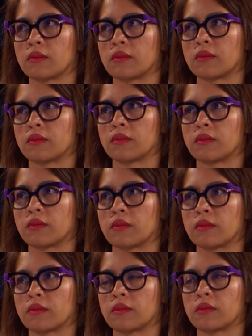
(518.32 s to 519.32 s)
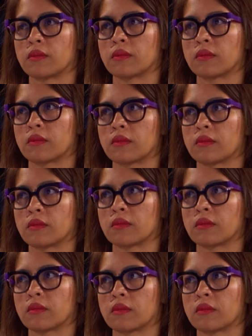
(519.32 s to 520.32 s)

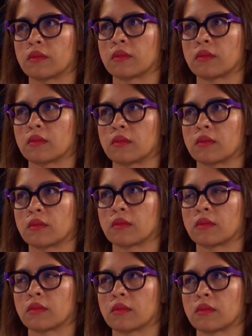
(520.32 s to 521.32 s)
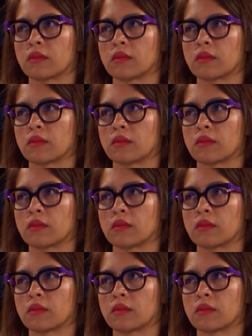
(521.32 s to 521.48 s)
(not speaking)